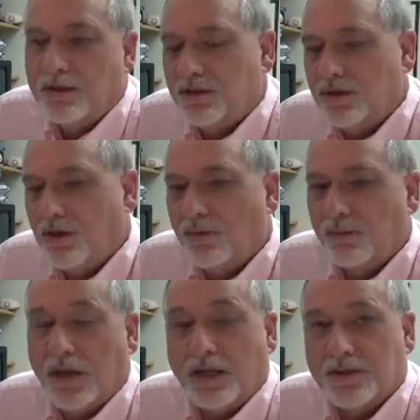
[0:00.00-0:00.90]
show where
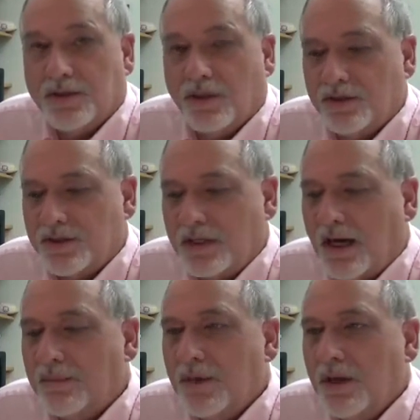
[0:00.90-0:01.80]
blocks start and
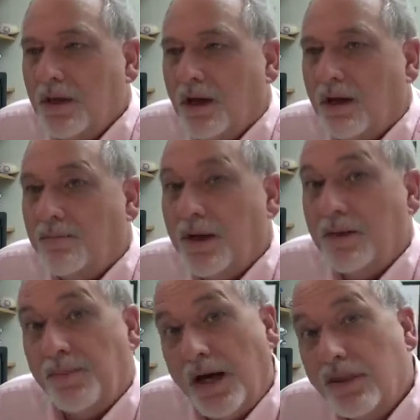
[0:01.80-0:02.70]
stop. But
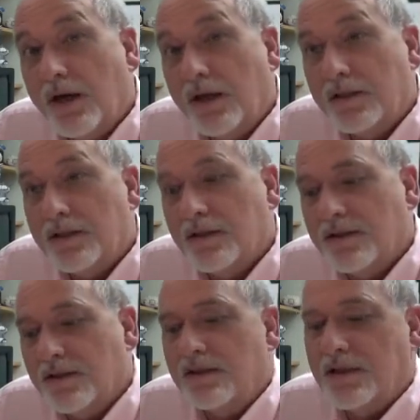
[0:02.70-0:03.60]
in Python, it's
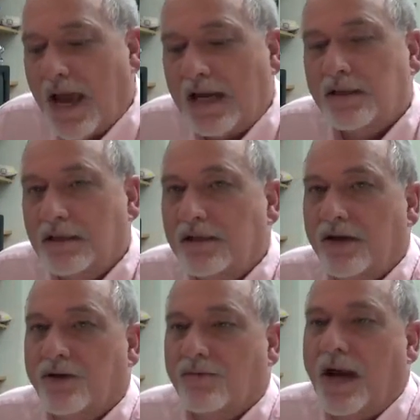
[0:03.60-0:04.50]

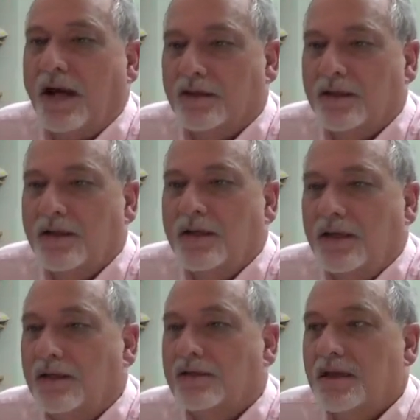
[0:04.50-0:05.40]
syntactically correct.
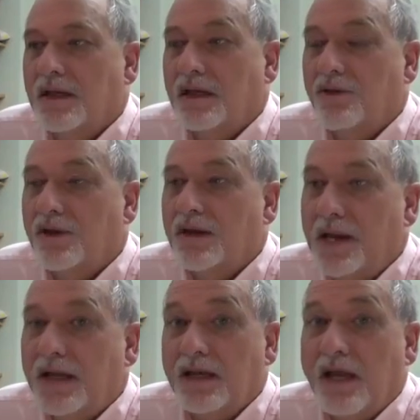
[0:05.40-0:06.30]
You can
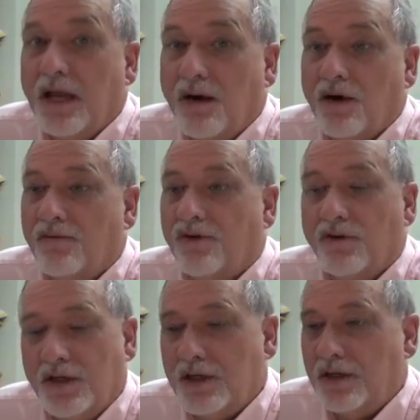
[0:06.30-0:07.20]
make an error if
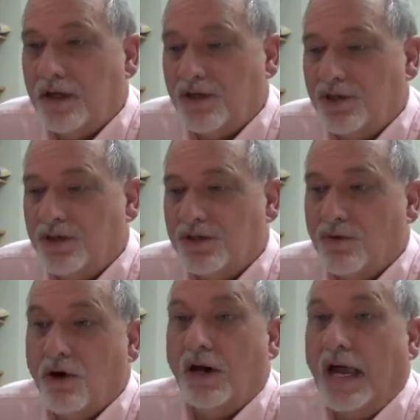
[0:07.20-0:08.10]
your indentation is
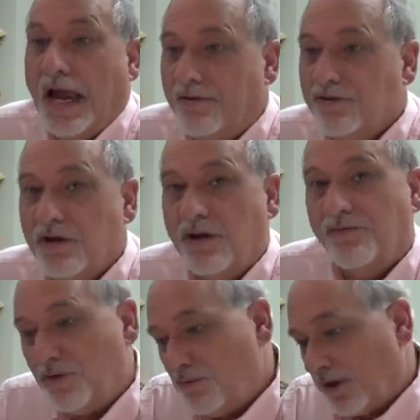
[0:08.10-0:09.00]
wrong. After an
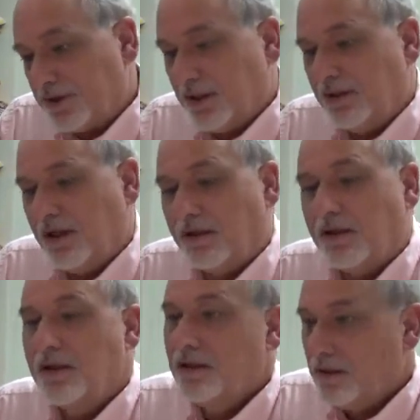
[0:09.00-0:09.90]
if, you must indent.
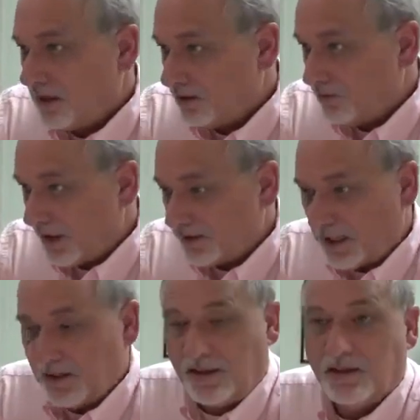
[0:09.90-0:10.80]
And you
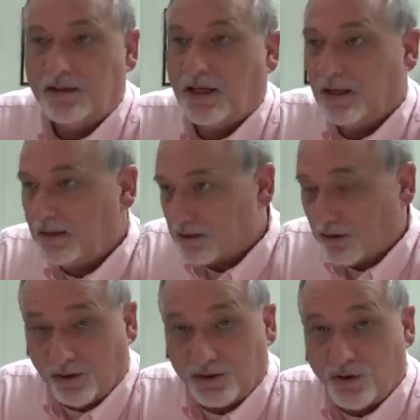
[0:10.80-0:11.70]
maintain the indent as
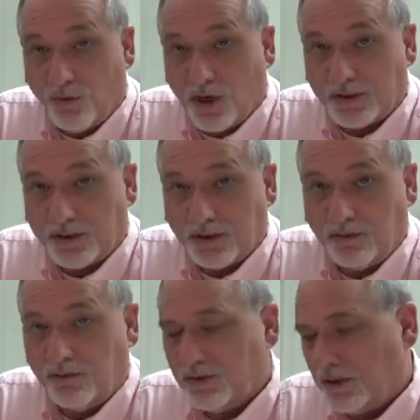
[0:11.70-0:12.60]
long as you want
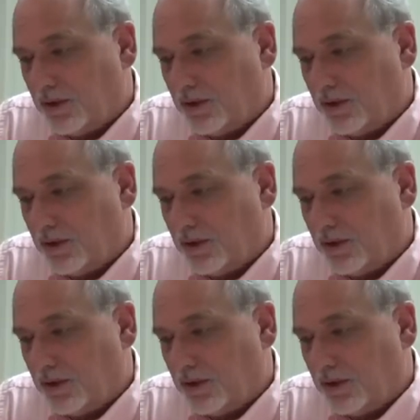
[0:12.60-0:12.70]
to